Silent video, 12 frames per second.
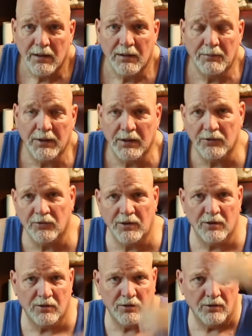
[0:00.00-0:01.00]
because
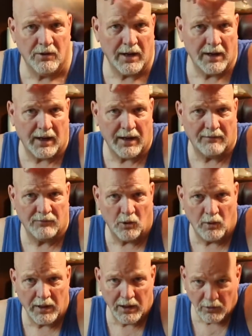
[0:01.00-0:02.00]
either I have
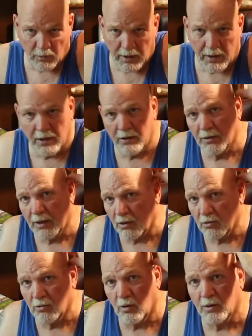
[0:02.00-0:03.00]
no hair right here and
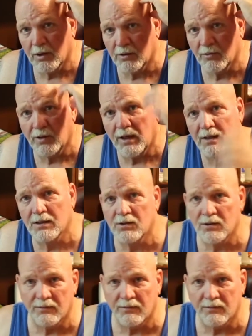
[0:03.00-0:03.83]
I'll grow it on the sides,